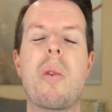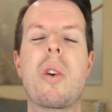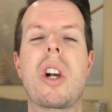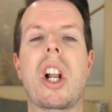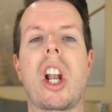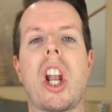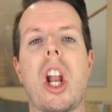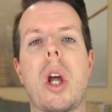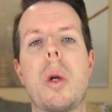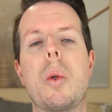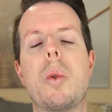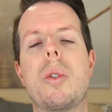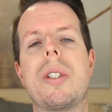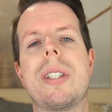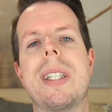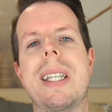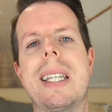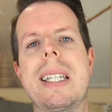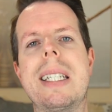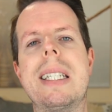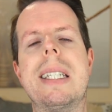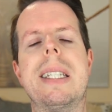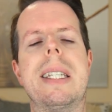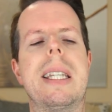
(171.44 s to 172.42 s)
close
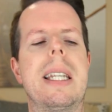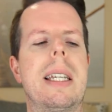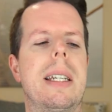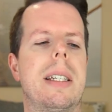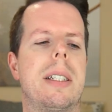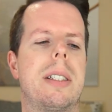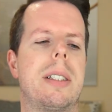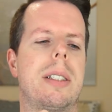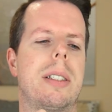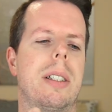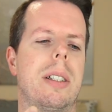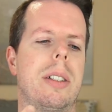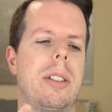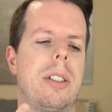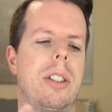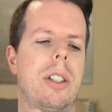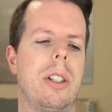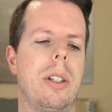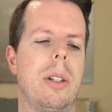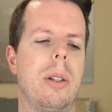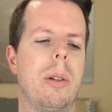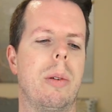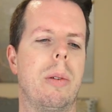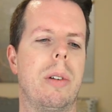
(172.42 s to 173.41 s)
is this
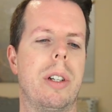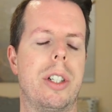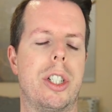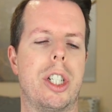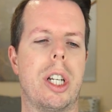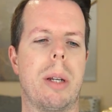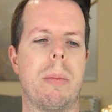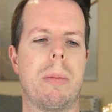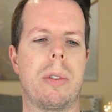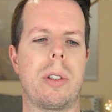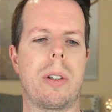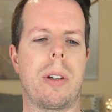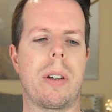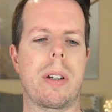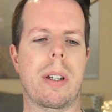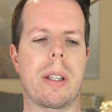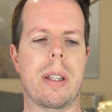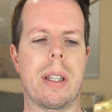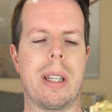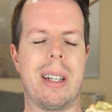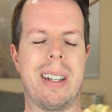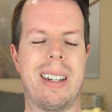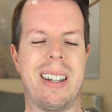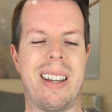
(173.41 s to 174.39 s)
to Le Gemme TYGAR
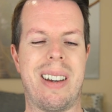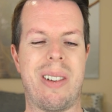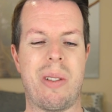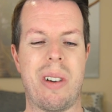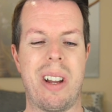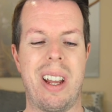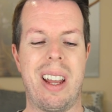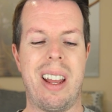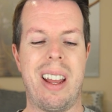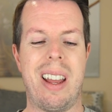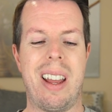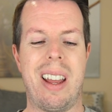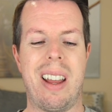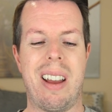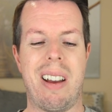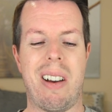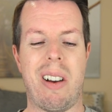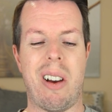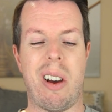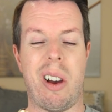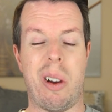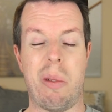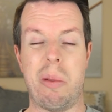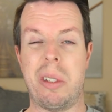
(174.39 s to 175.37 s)
then? Now,
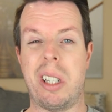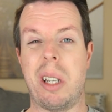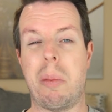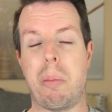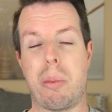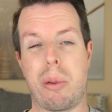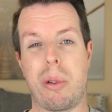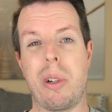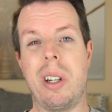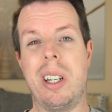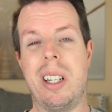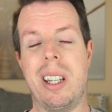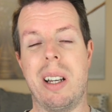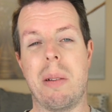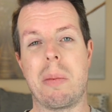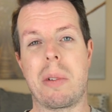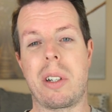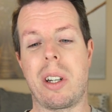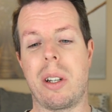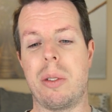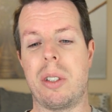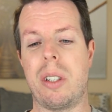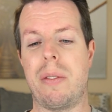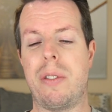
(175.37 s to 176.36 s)
I would say pretty damn
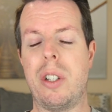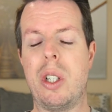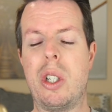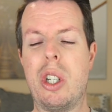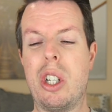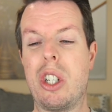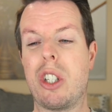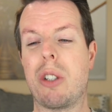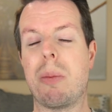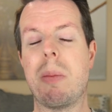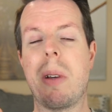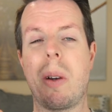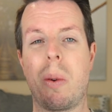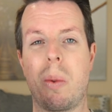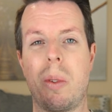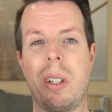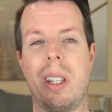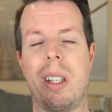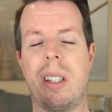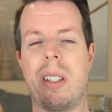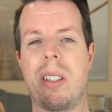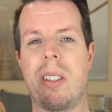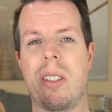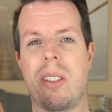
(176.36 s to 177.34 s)
close. If you just smell
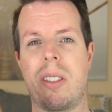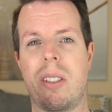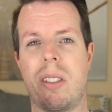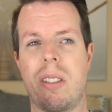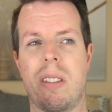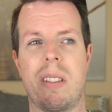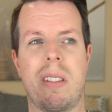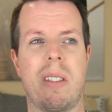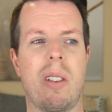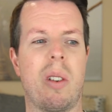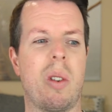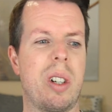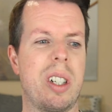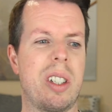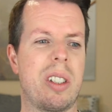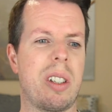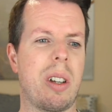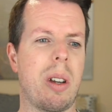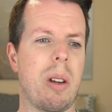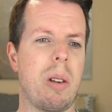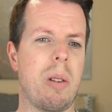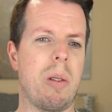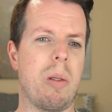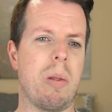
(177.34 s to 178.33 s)
this on its
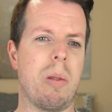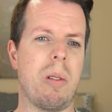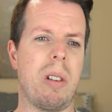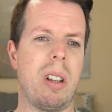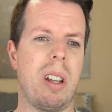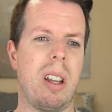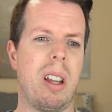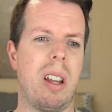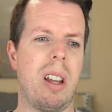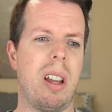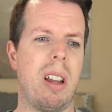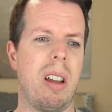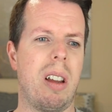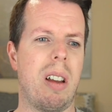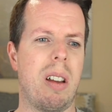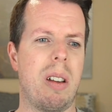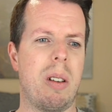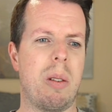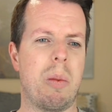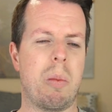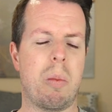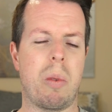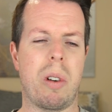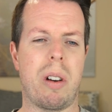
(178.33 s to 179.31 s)
own,
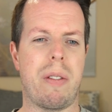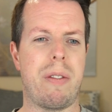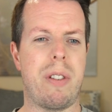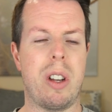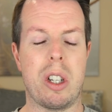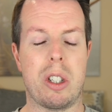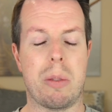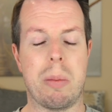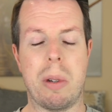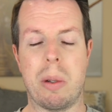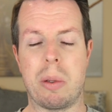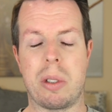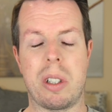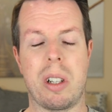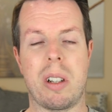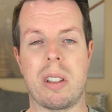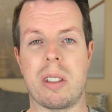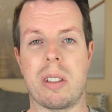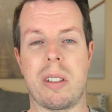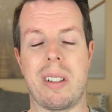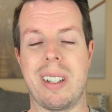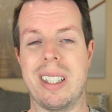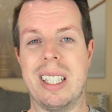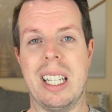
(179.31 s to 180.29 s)
when I first smelt it, I
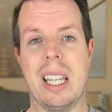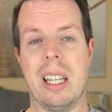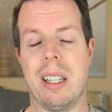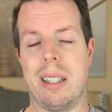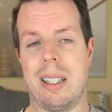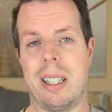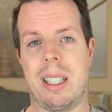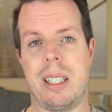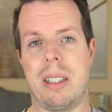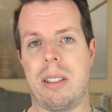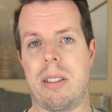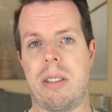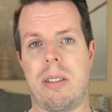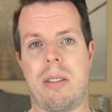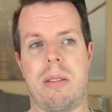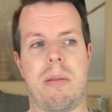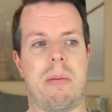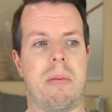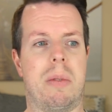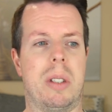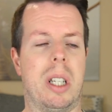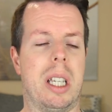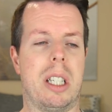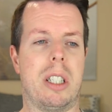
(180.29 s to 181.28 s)
was like, yeah,
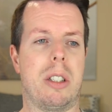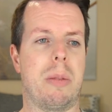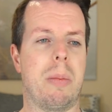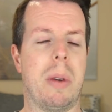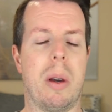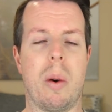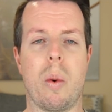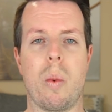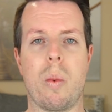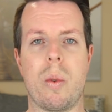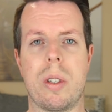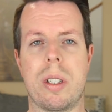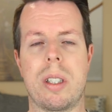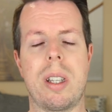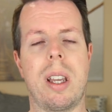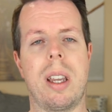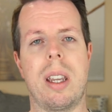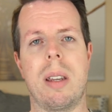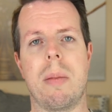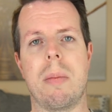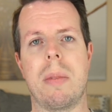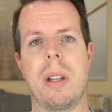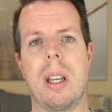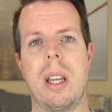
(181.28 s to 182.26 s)
they smell the
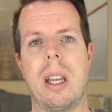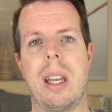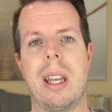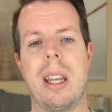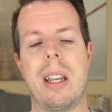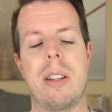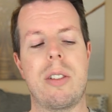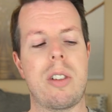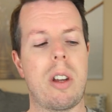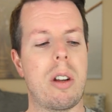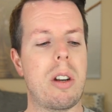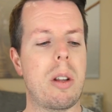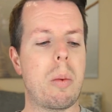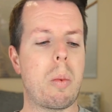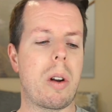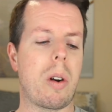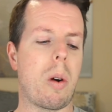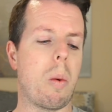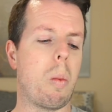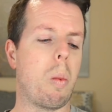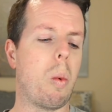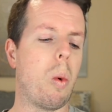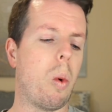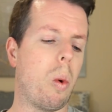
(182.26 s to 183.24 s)
same. It's only when
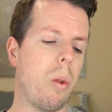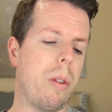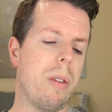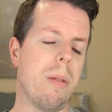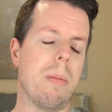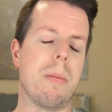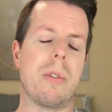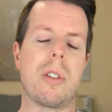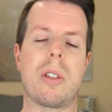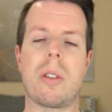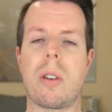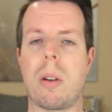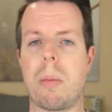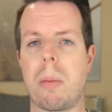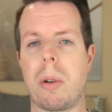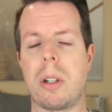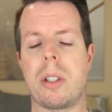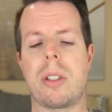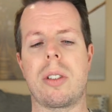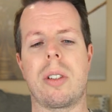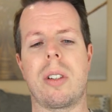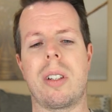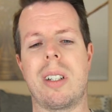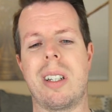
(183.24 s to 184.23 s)
I wore them side by
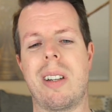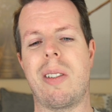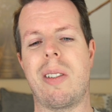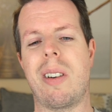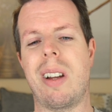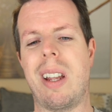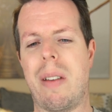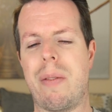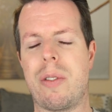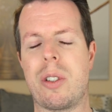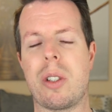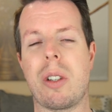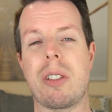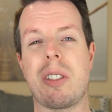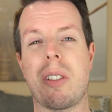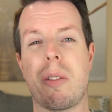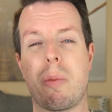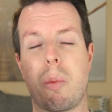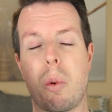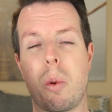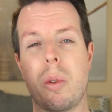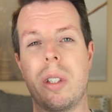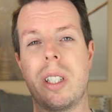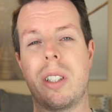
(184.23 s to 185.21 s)
side. I emphasize,
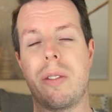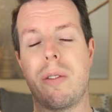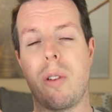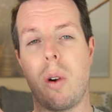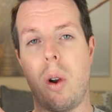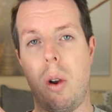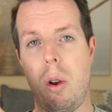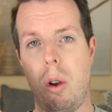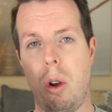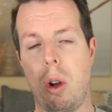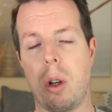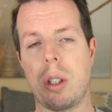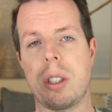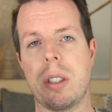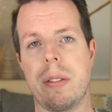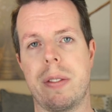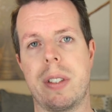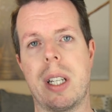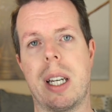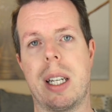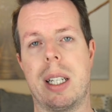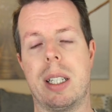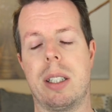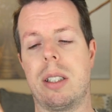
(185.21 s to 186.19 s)
I've worn this for a lot of
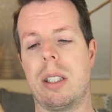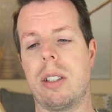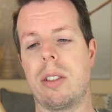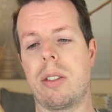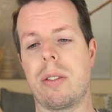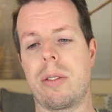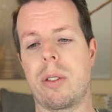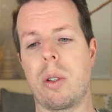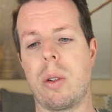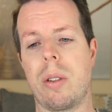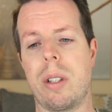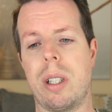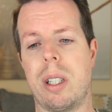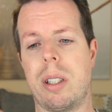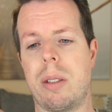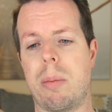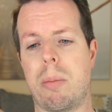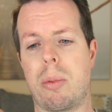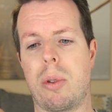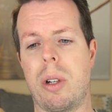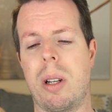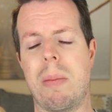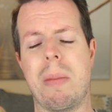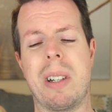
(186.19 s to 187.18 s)
days since I've got this,
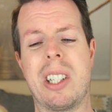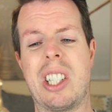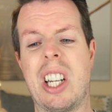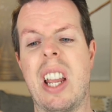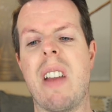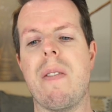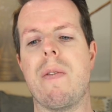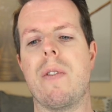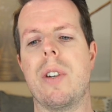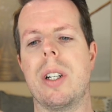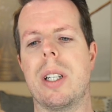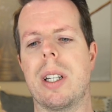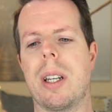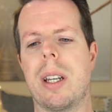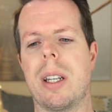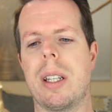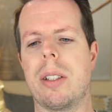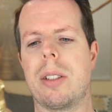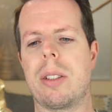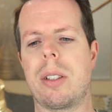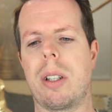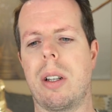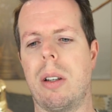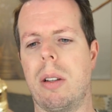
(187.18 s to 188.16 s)
pretty much every
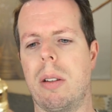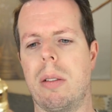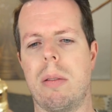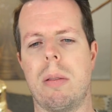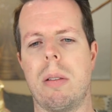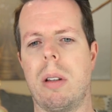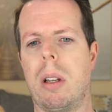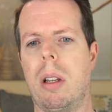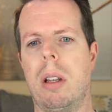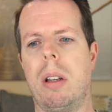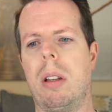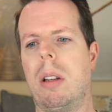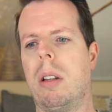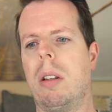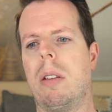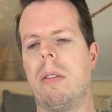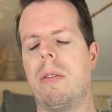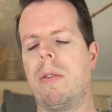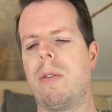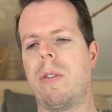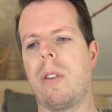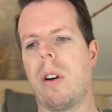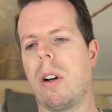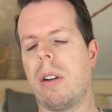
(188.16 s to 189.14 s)
day. So
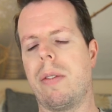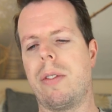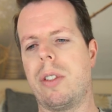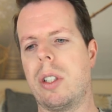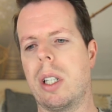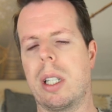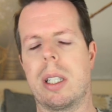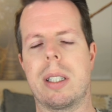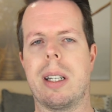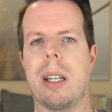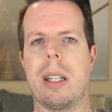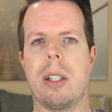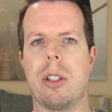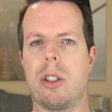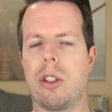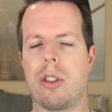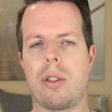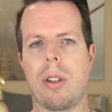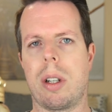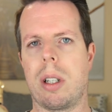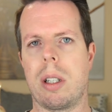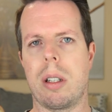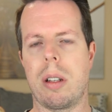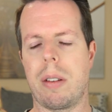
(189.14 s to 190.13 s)
5-6 days
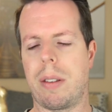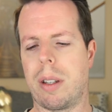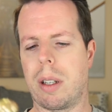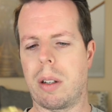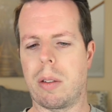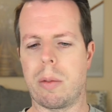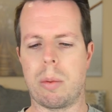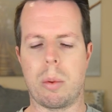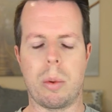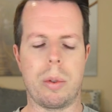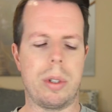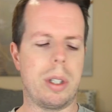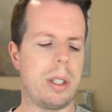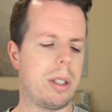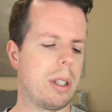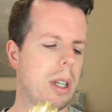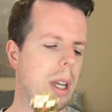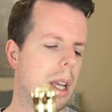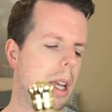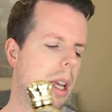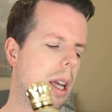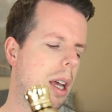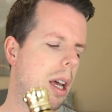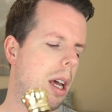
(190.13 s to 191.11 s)
straight, I think I've worn this.
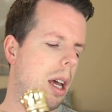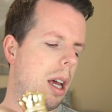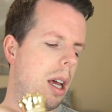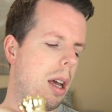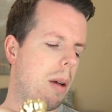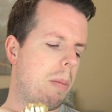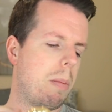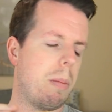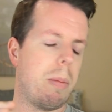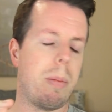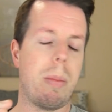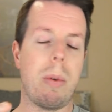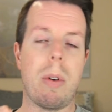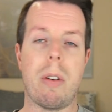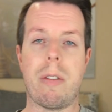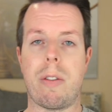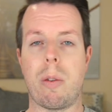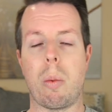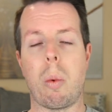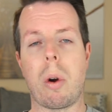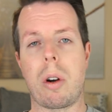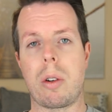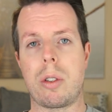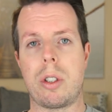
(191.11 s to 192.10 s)
But
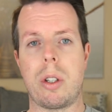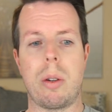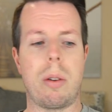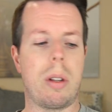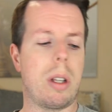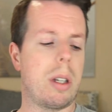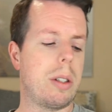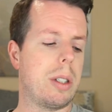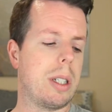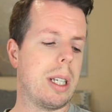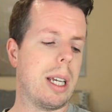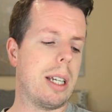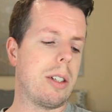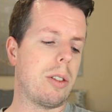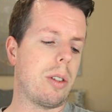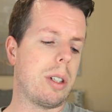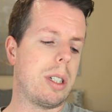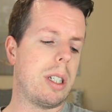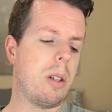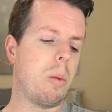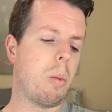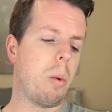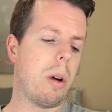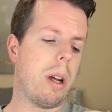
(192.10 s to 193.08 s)
for one or two of those days, I
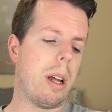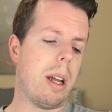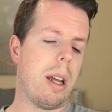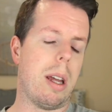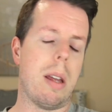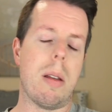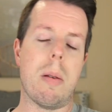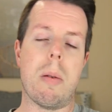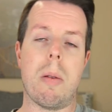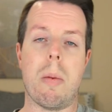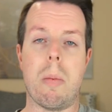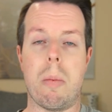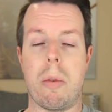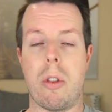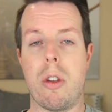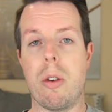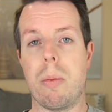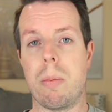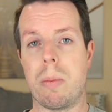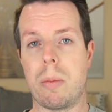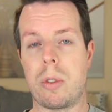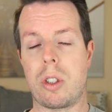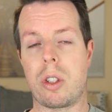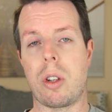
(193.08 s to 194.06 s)
did wear
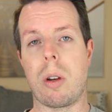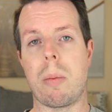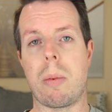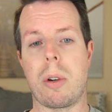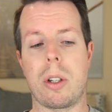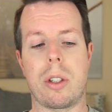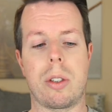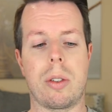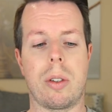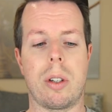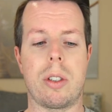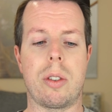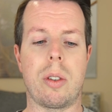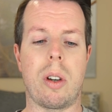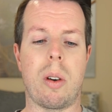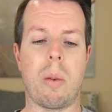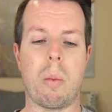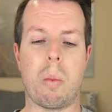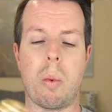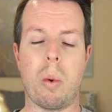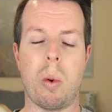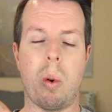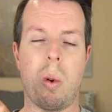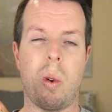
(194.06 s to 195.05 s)
them side by side. So I
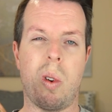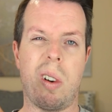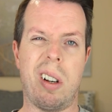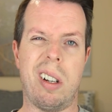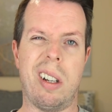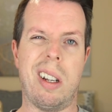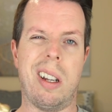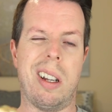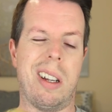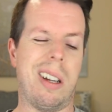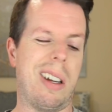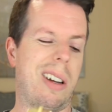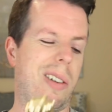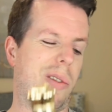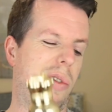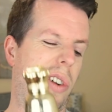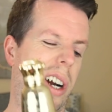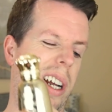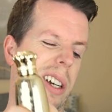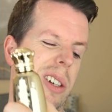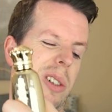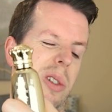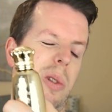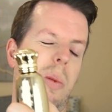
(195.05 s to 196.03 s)
wore
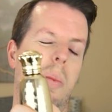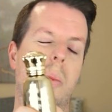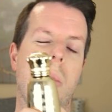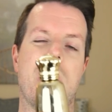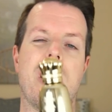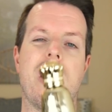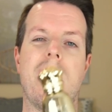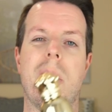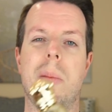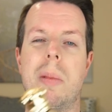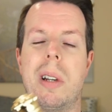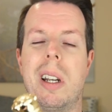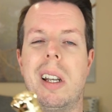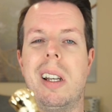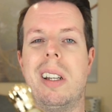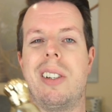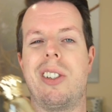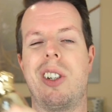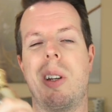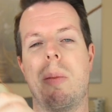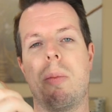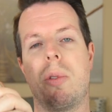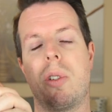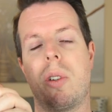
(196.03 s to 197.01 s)
Arrakis on one arm and Le
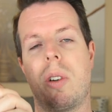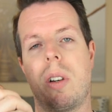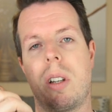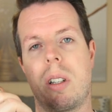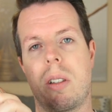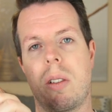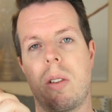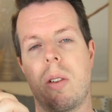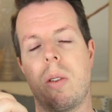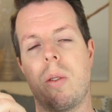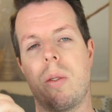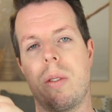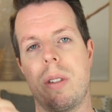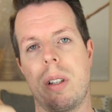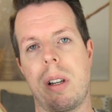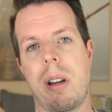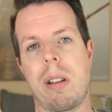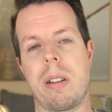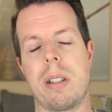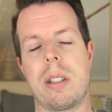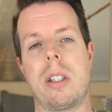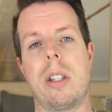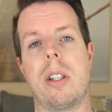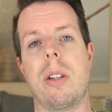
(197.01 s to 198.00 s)
Gemme TYGAR on the
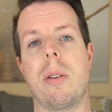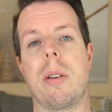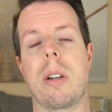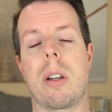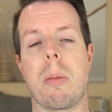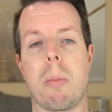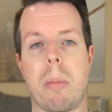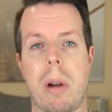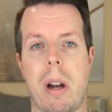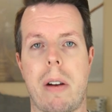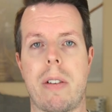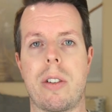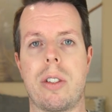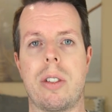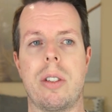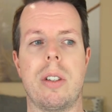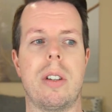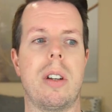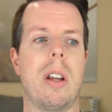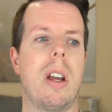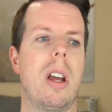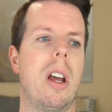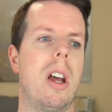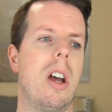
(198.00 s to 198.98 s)
other to do a
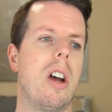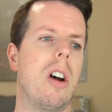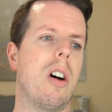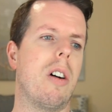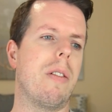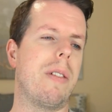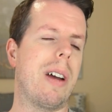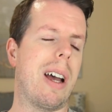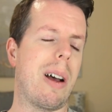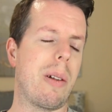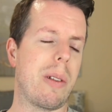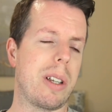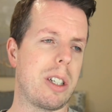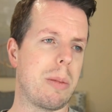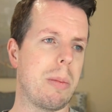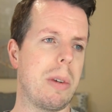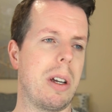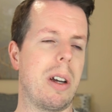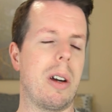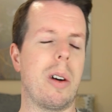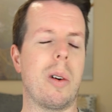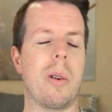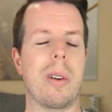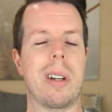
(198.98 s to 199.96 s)
comparison of how they
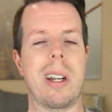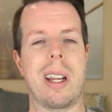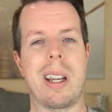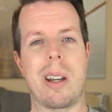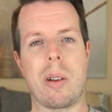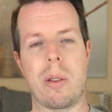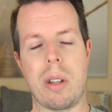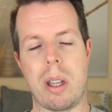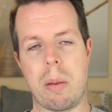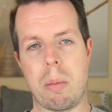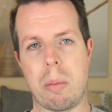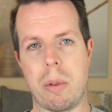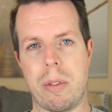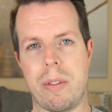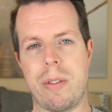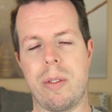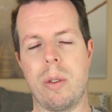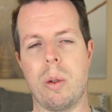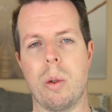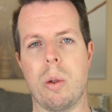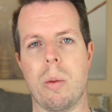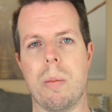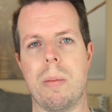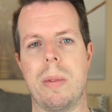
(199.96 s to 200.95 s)
smell and how they
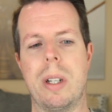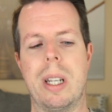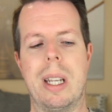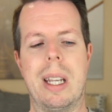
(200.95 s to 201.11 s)
perform.